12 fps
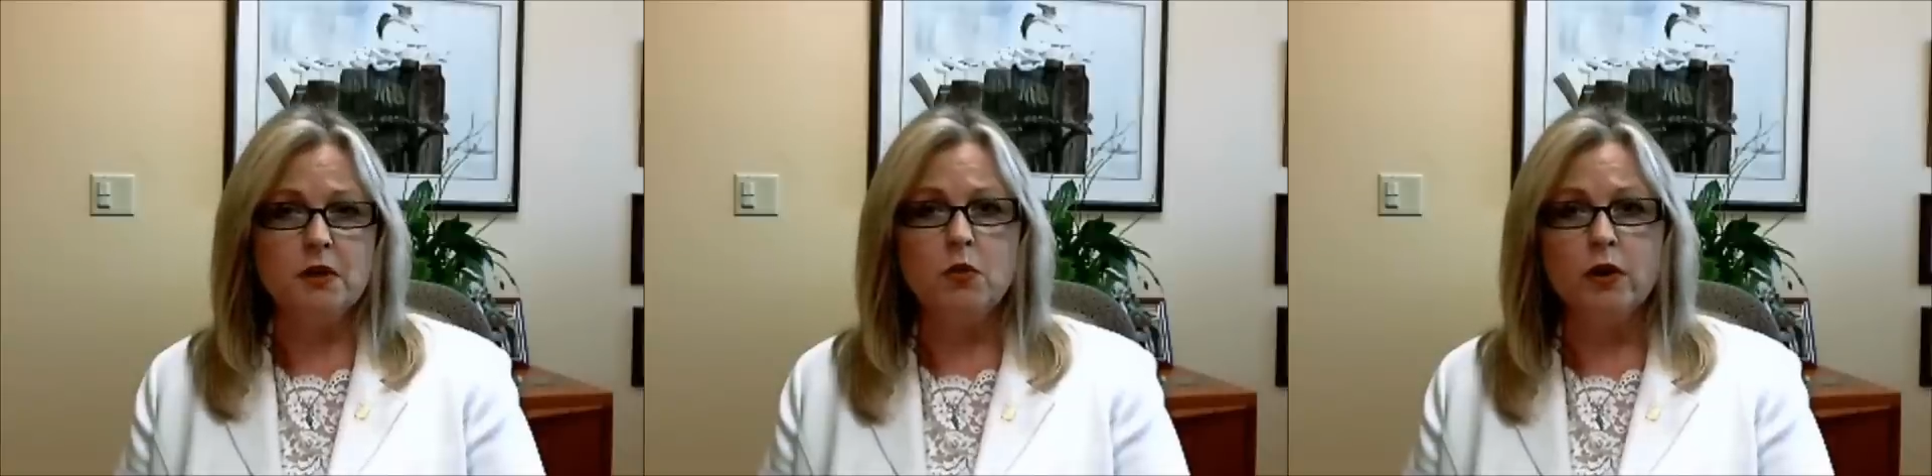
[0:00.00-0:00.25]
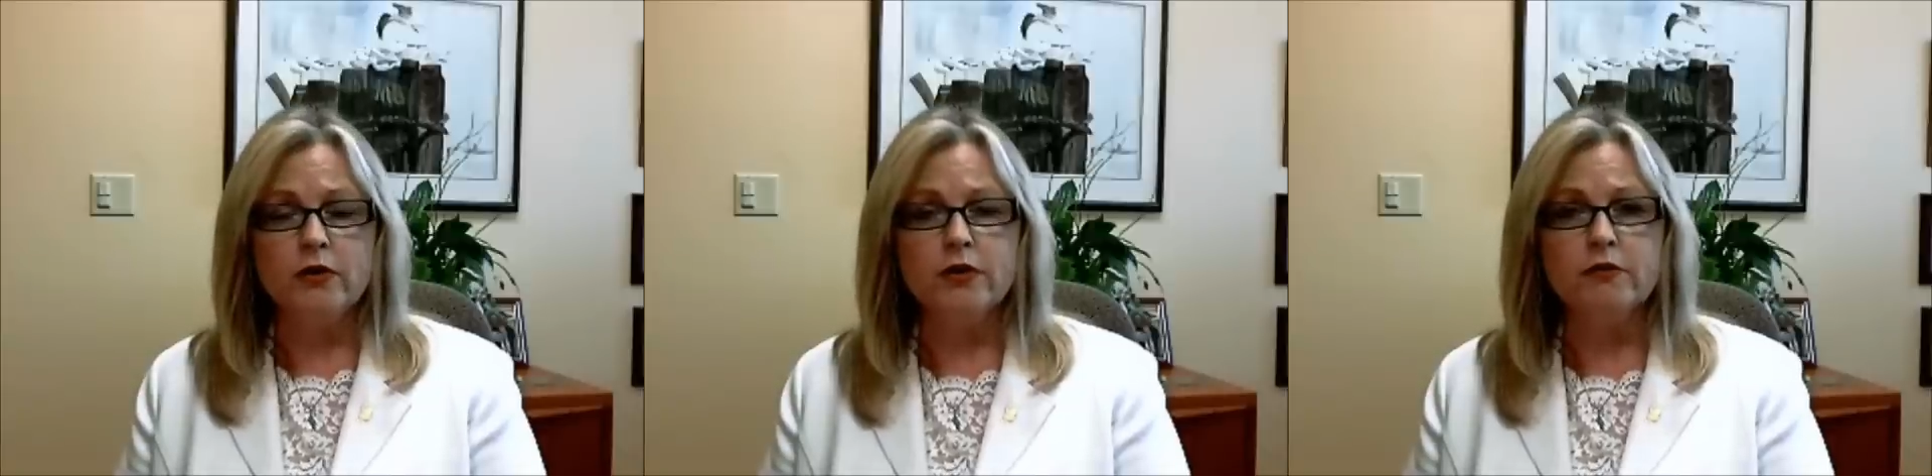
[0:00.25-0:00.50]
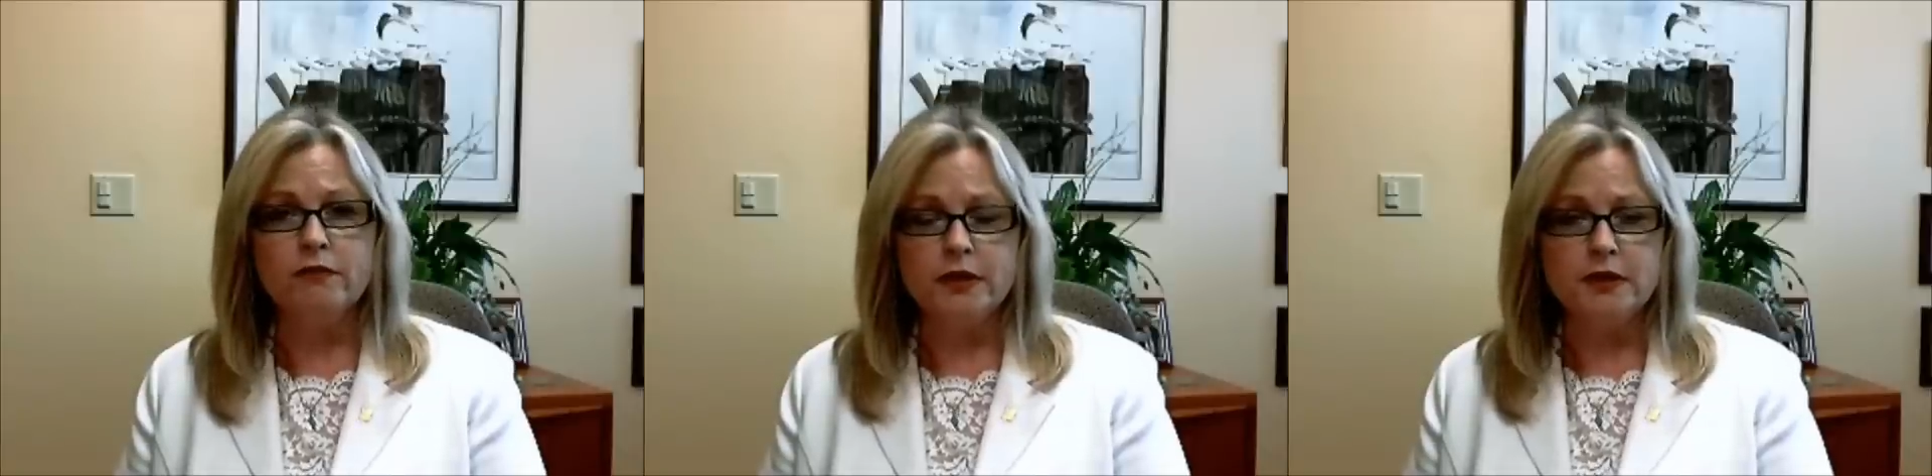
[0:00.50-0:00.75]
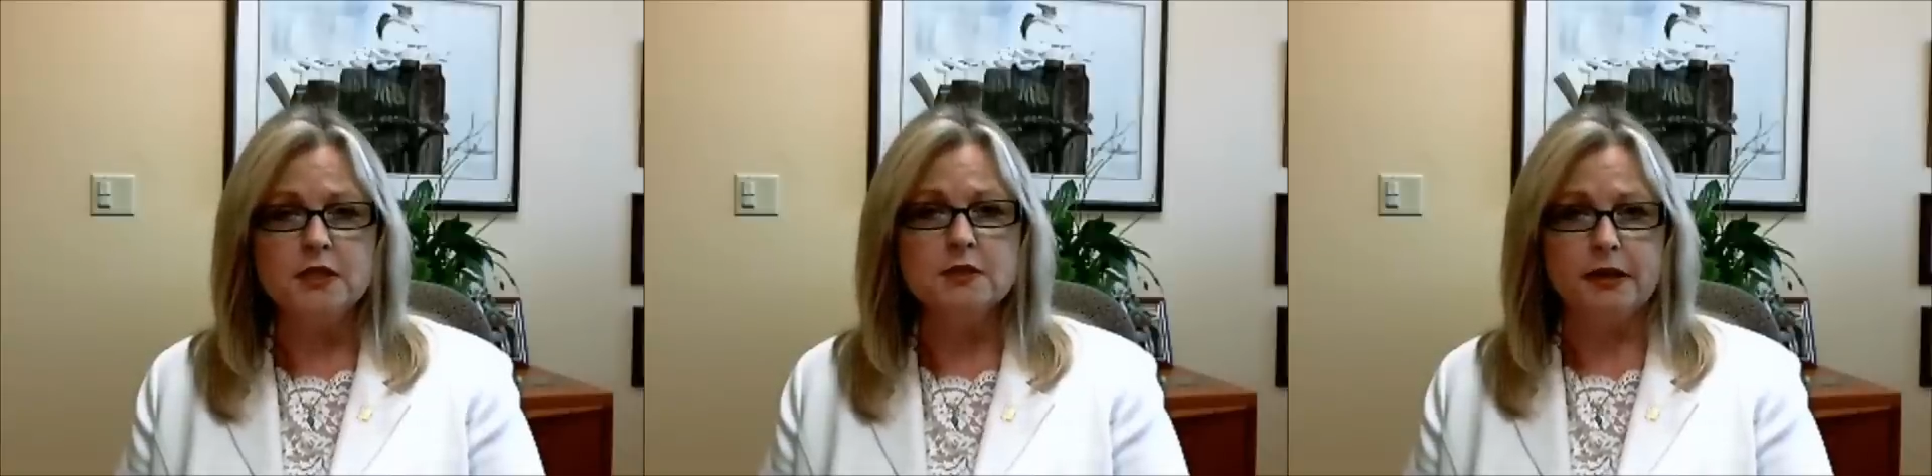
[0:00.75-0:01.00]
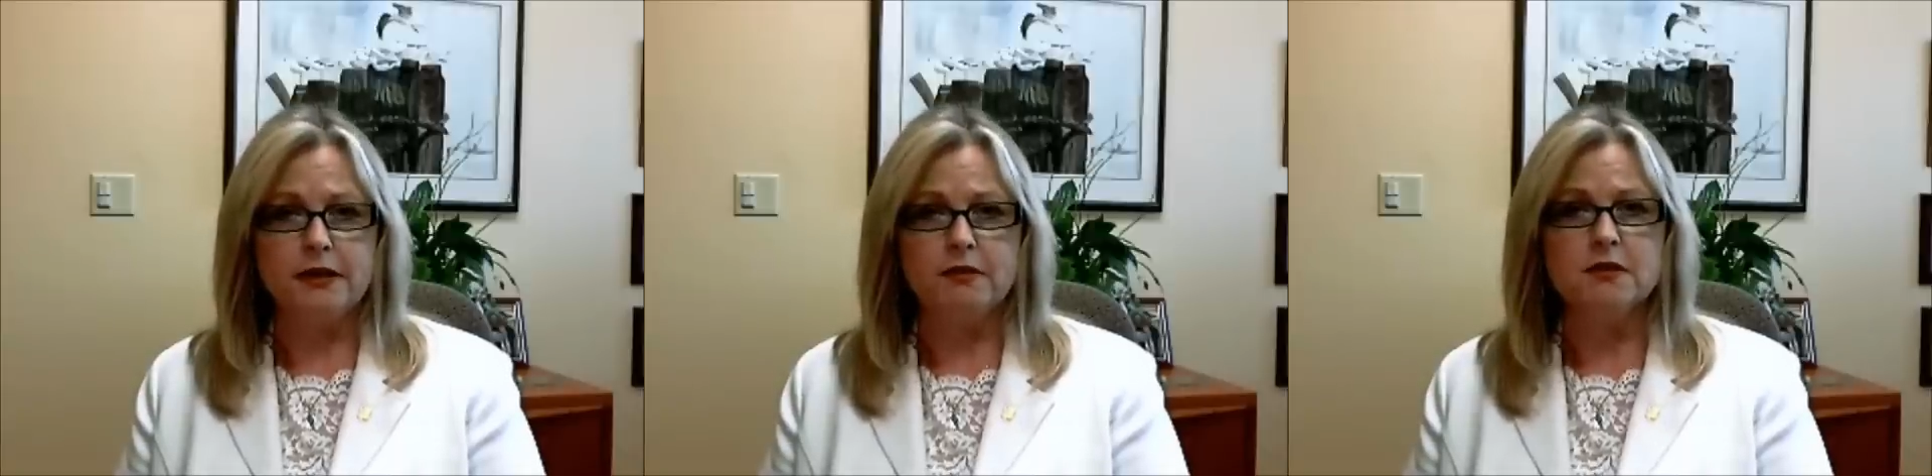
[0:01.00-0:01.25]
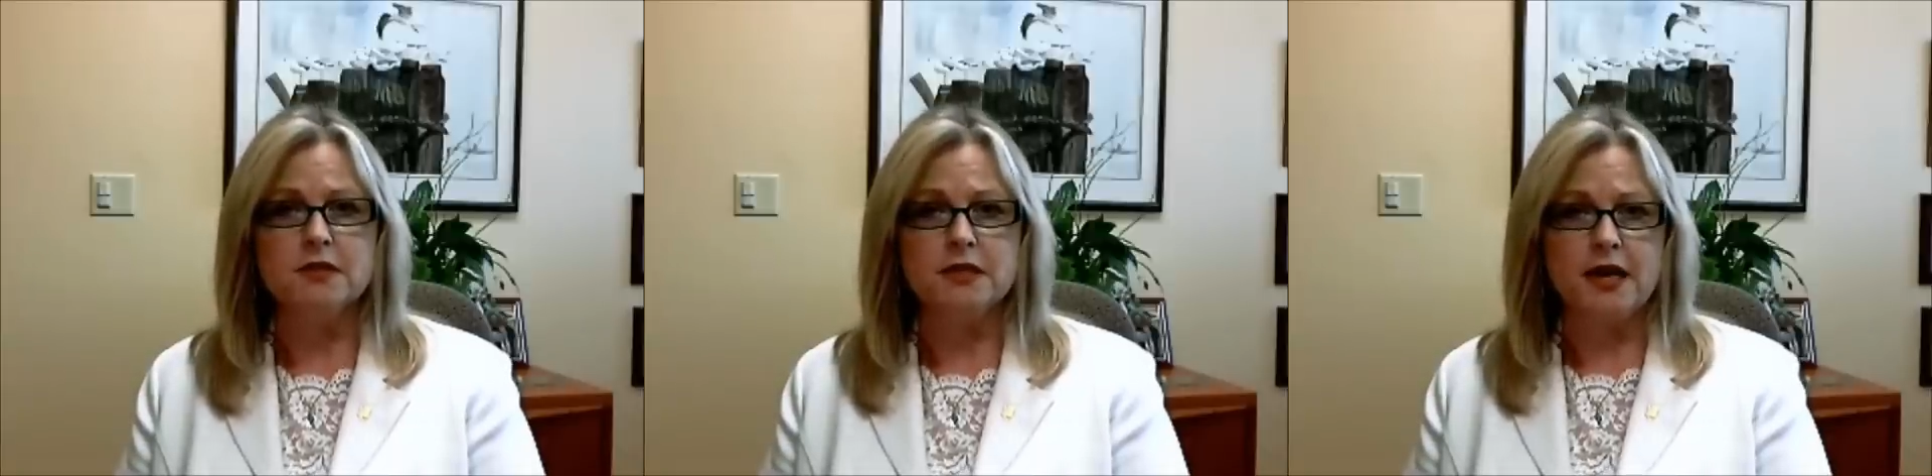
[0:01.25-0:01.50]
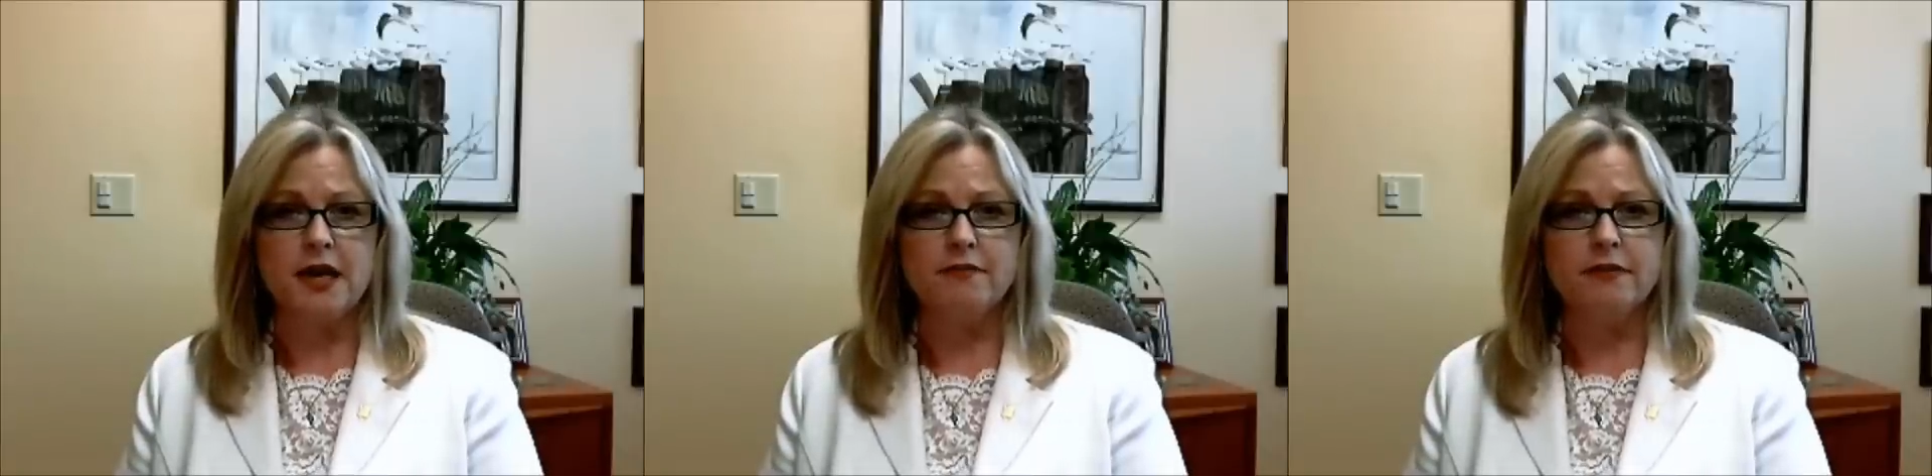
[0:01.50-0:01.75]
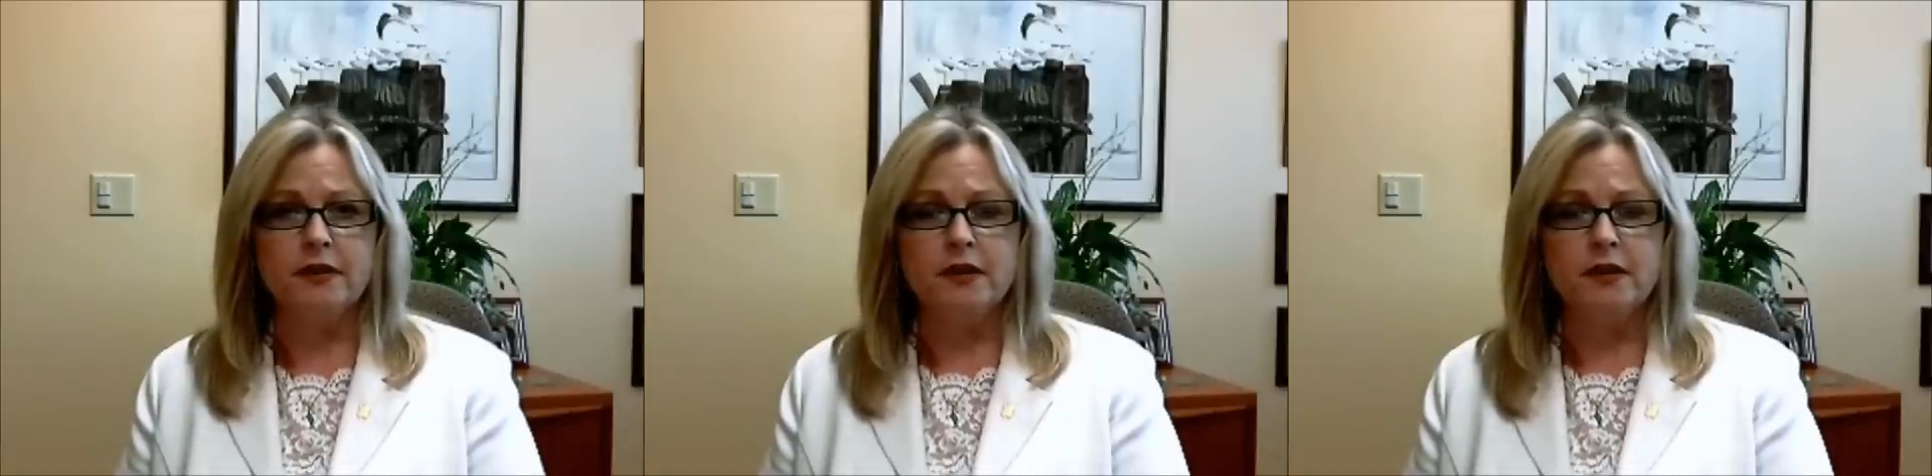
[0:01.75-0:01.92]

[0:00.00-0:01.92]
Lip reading: what are their feelings about the staff?